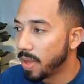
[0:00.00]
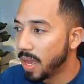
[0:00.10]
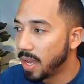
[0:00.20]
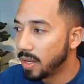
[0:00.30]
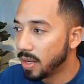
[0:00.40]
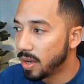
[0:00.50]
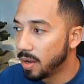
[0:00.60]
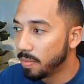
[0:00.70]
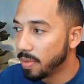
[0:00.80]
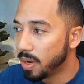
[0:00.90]

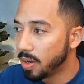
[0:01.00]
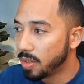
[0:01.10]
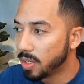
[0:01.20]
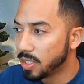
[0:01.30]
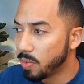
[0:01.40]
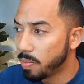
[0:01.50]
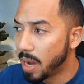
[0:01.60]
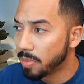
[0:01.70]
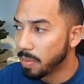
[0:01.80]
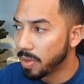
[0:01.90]
Here's how we
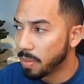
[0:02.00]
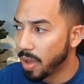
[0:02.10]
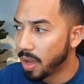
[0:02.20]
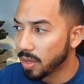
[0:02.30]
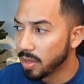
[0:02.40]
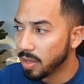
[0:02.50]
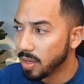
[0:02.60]
popped up at the back.